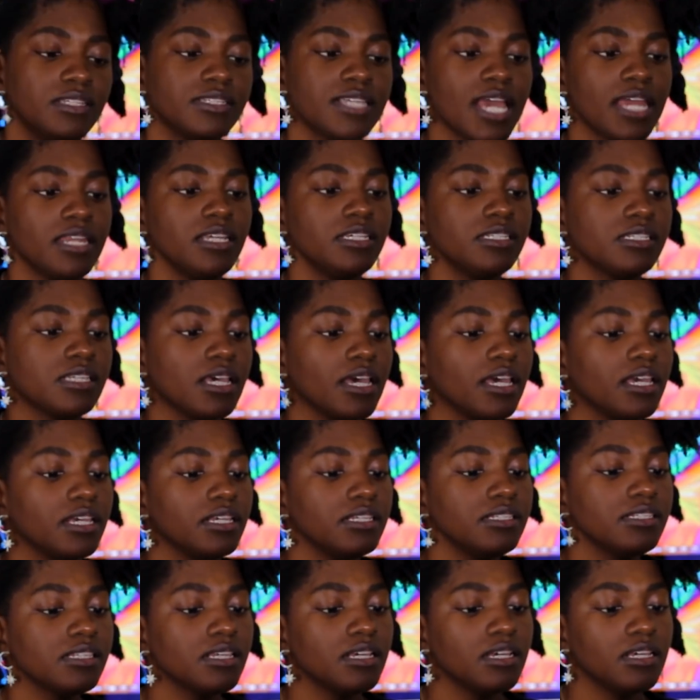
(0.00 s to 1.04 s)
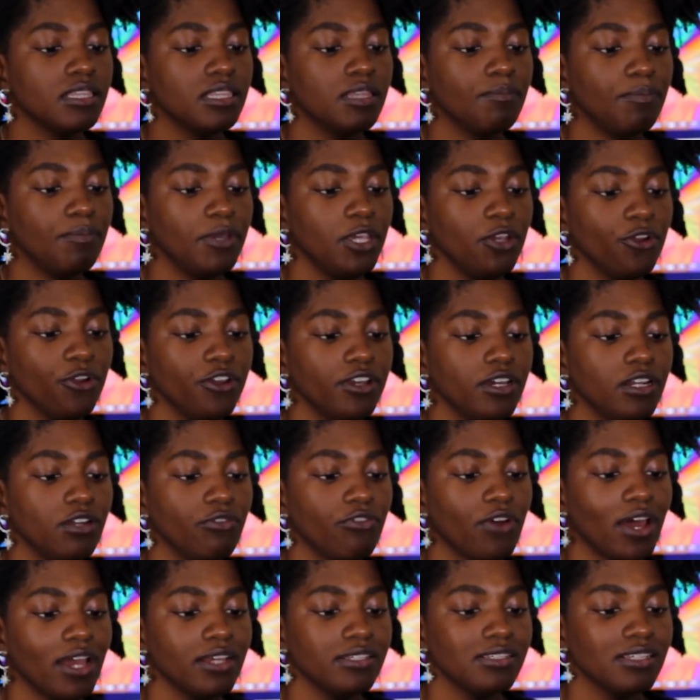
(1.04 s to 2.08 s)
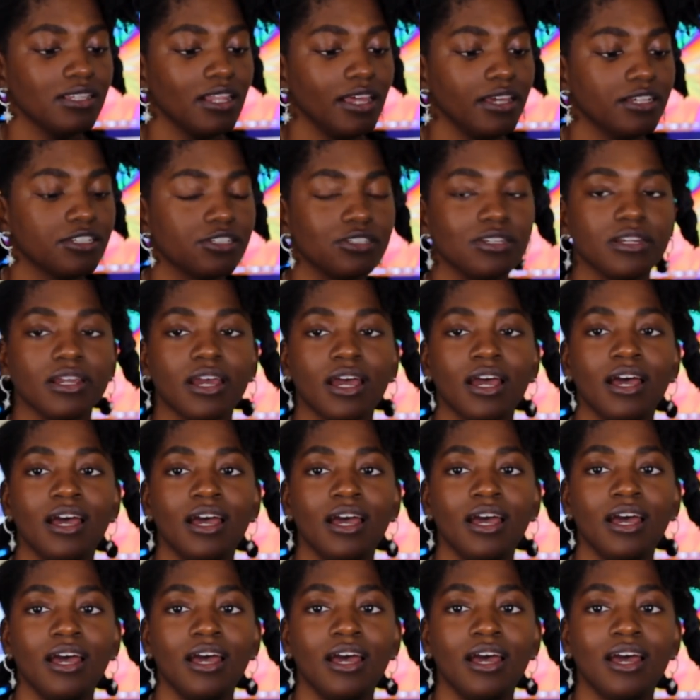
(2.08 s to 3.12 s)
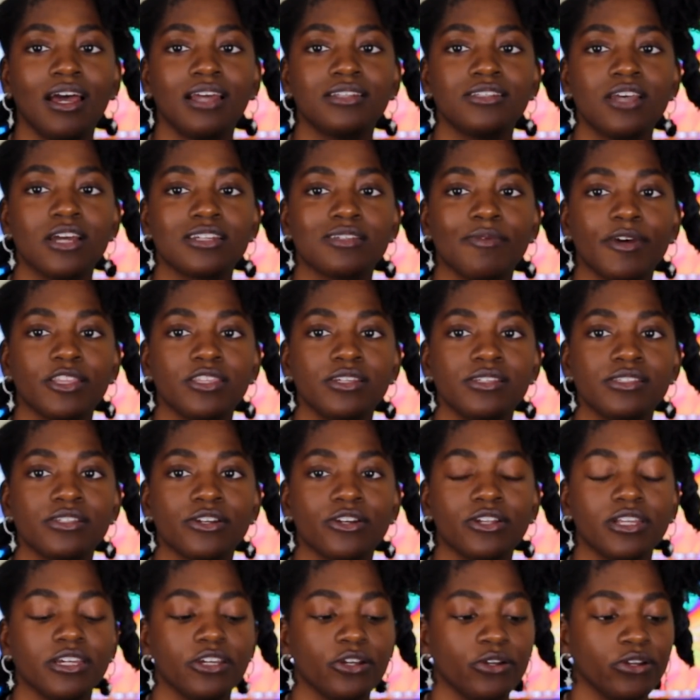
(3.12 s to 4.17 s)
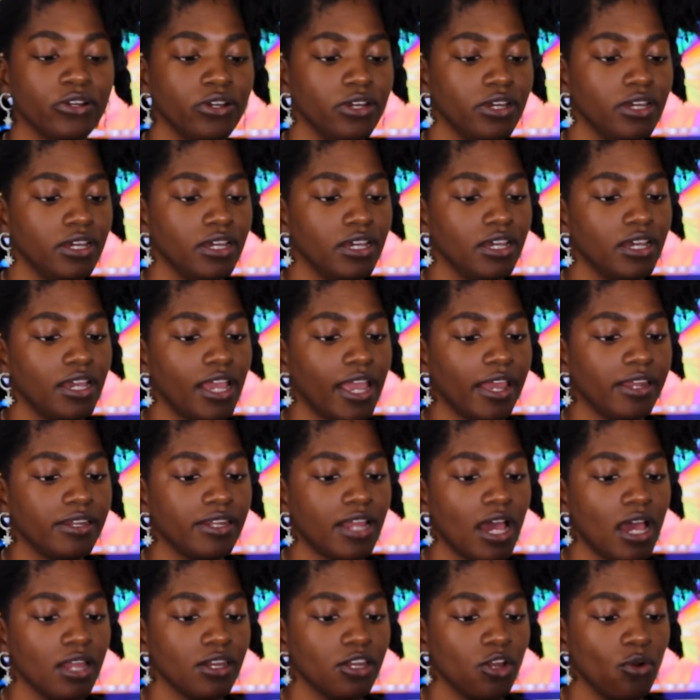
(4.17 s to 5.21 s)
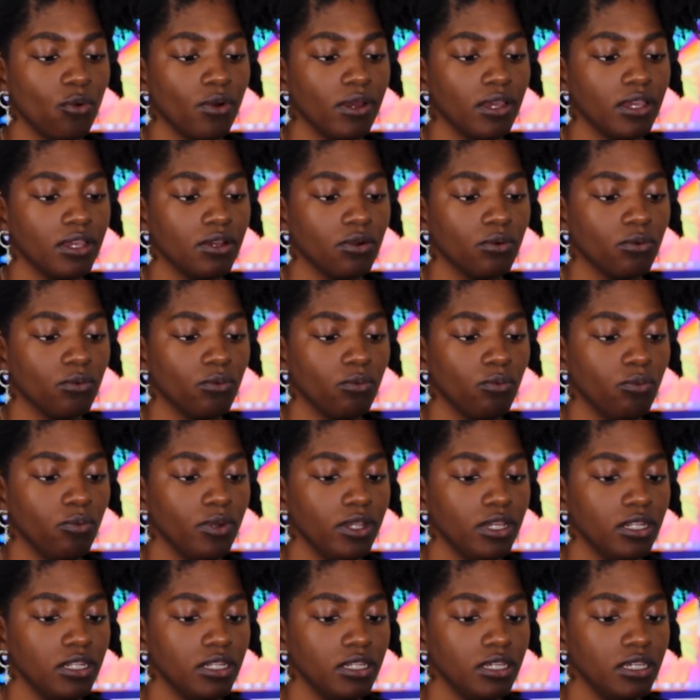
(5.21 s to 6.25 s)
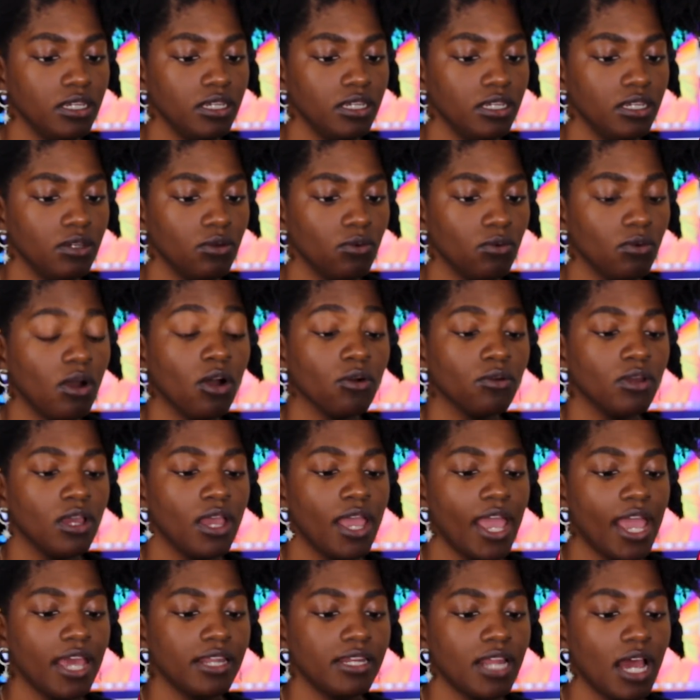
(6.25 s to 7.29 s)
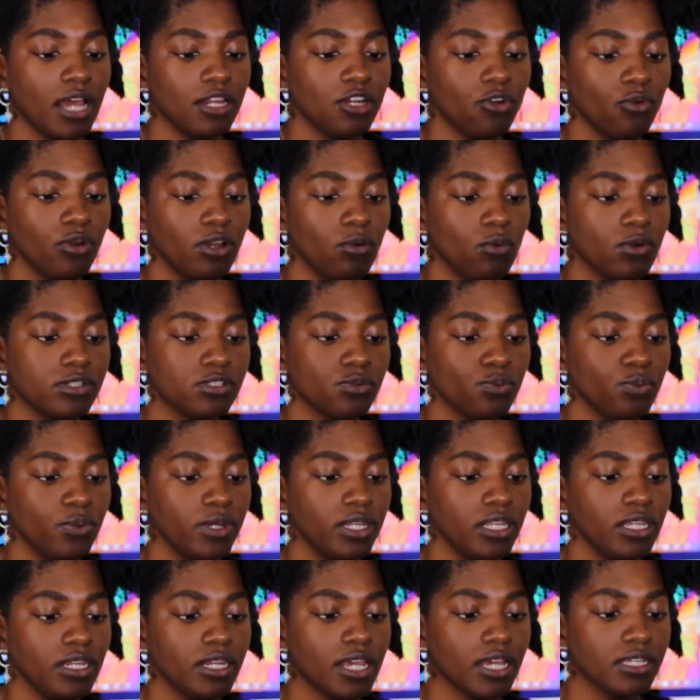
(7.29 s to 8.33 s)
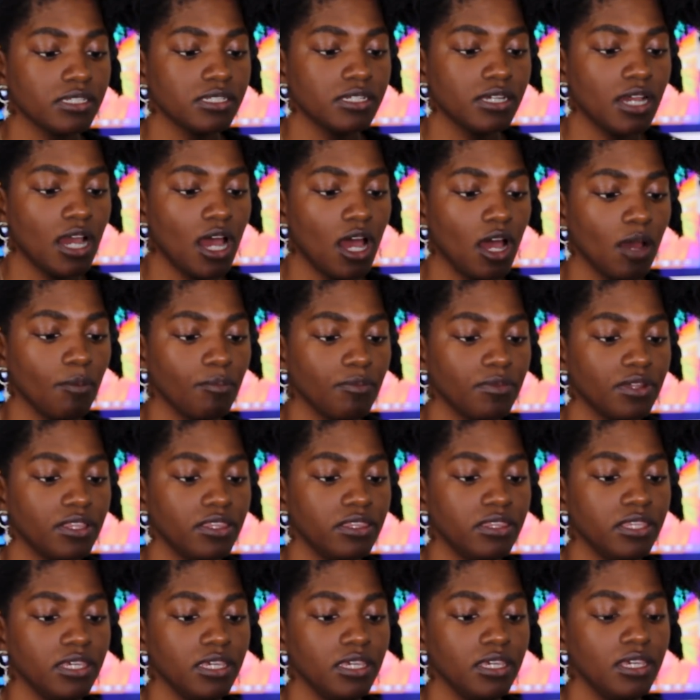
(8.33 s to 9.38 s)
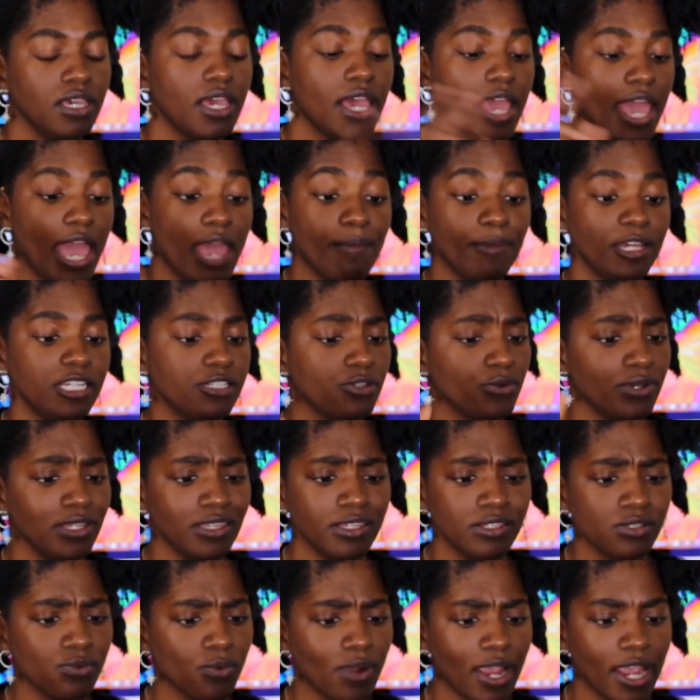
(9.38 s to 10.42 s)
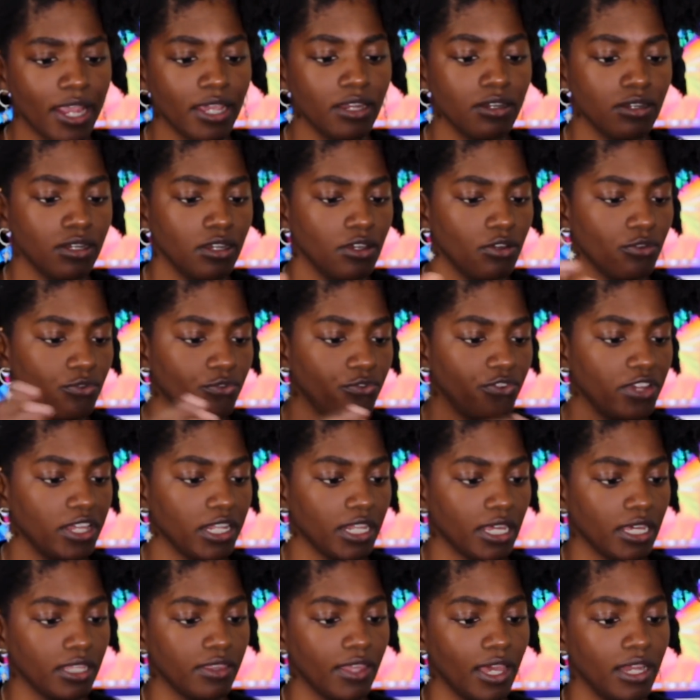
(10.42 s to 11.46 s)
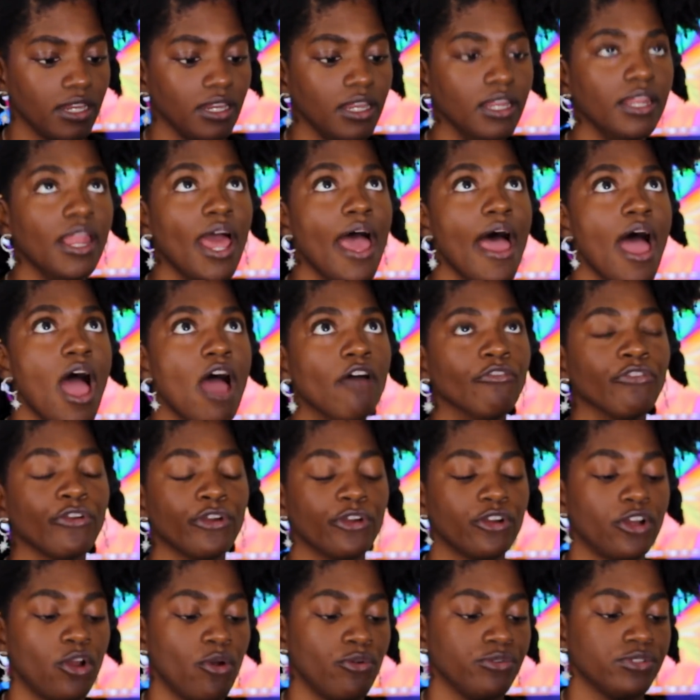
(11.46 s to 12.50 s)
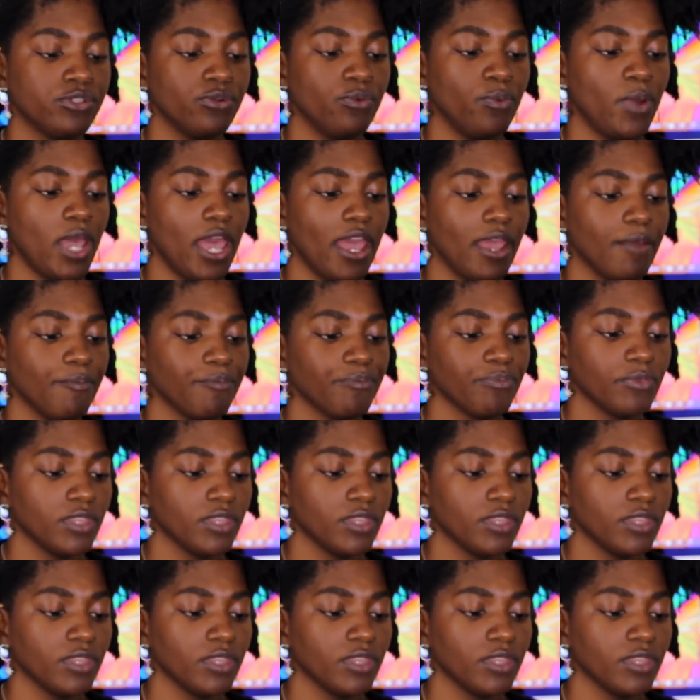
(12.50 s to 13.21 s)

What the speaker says: Teddy says, the period of isolation, haha, I talked about this earlier, and not knowing what's really next to come. The am I doing this right feeling that never goes away.